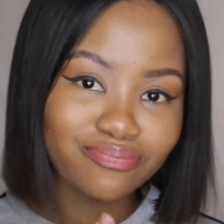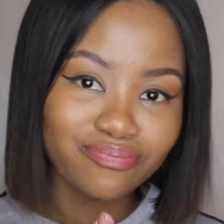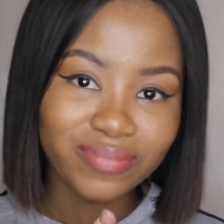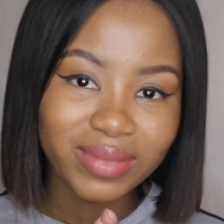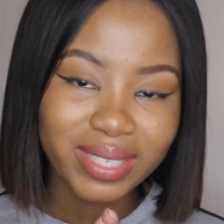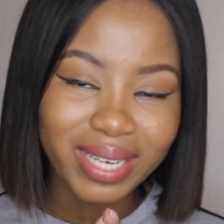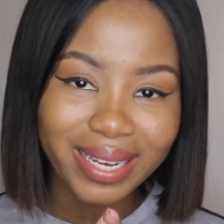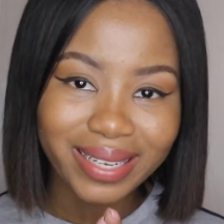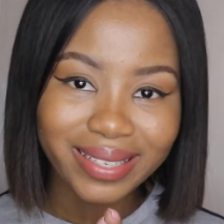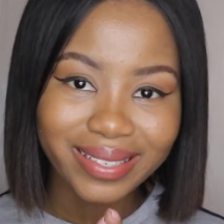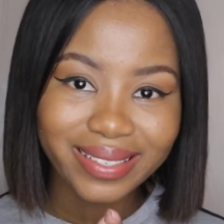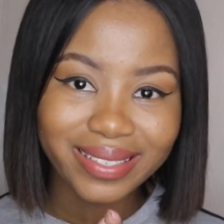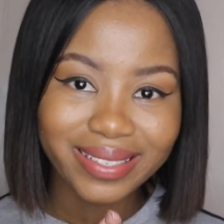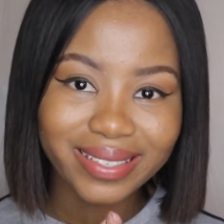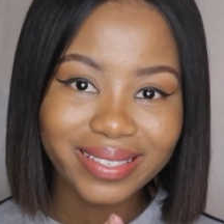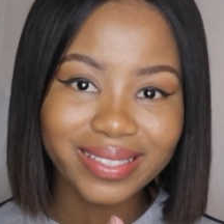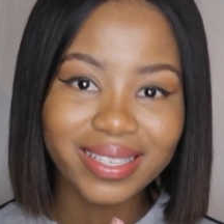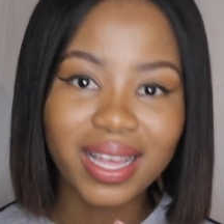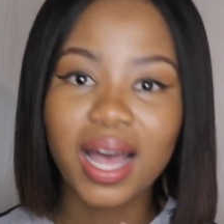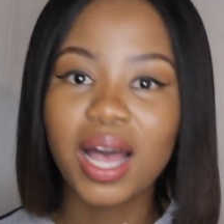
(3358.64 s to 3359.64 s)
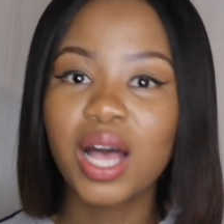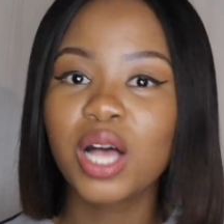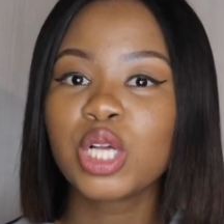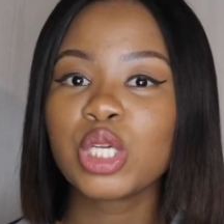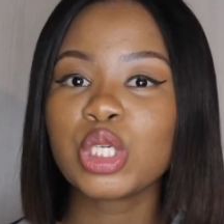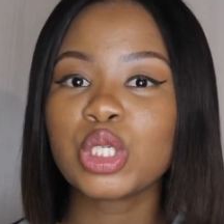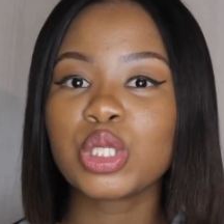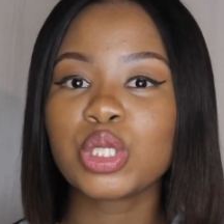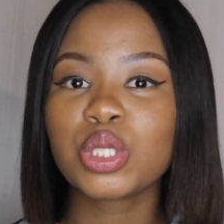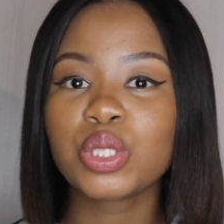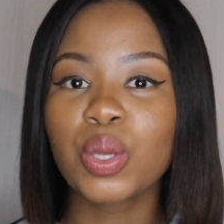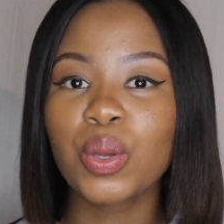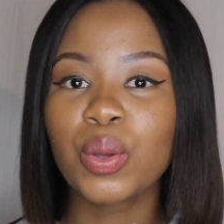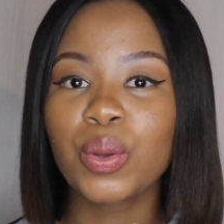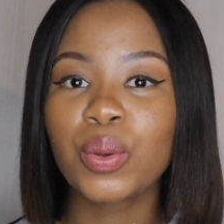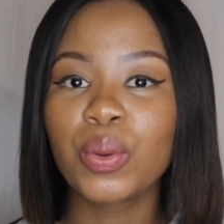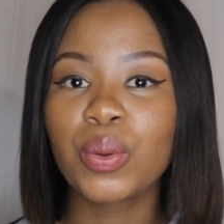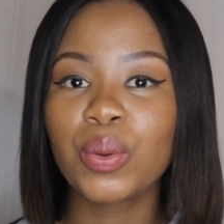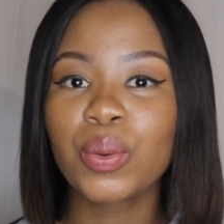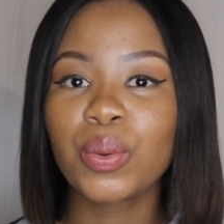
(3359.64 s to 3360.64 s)
yes, so
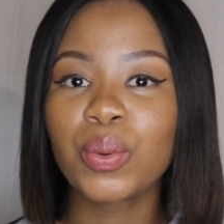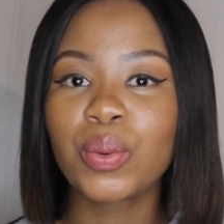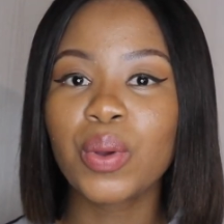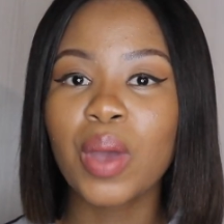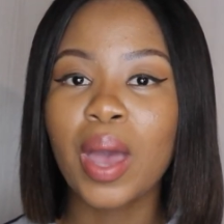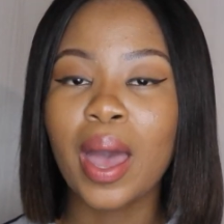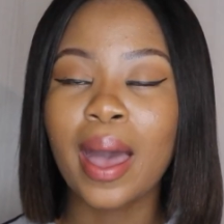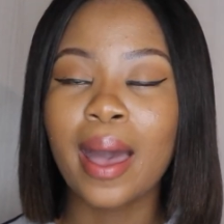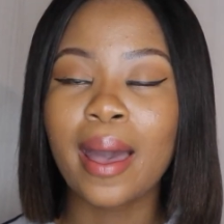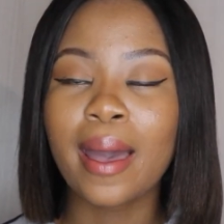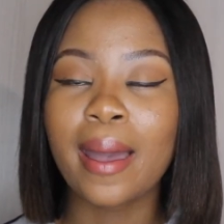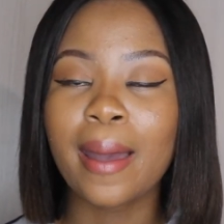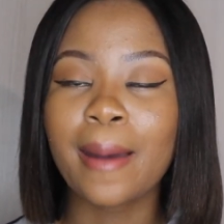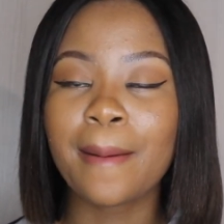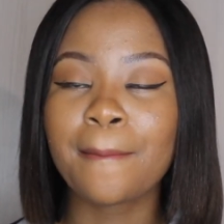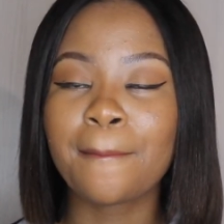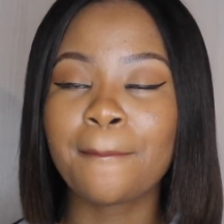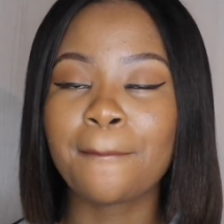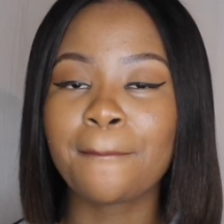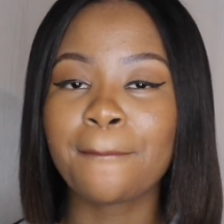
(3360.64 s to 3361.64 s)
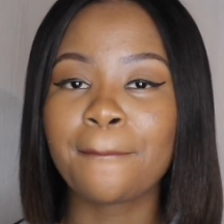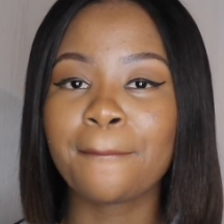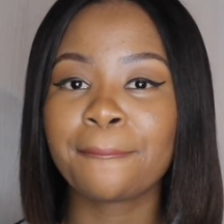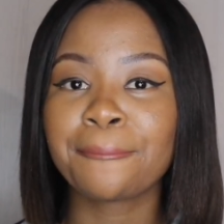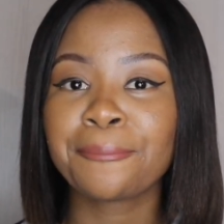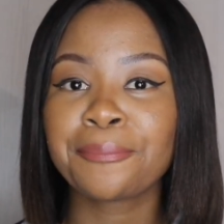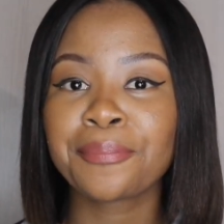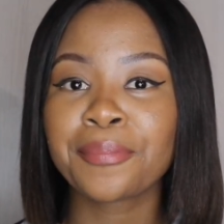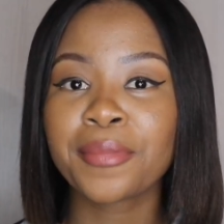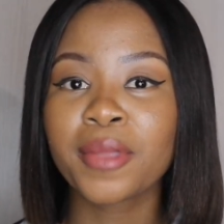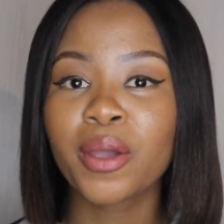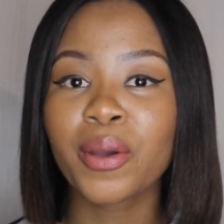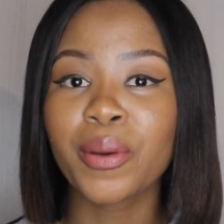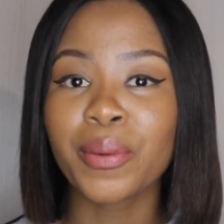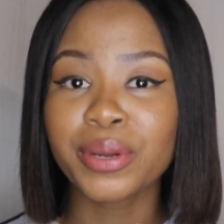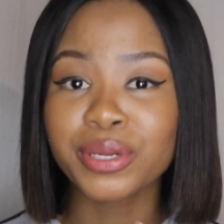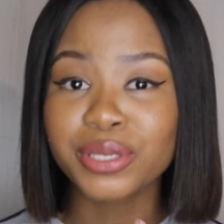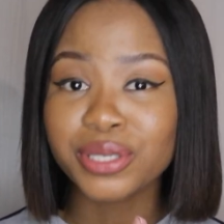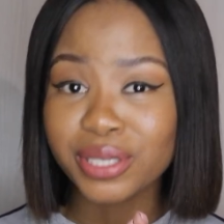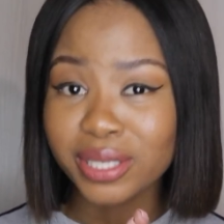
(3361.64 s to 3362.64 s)
I am
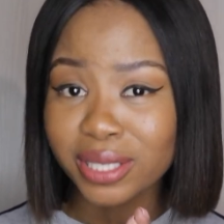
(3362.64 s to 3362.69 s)
going to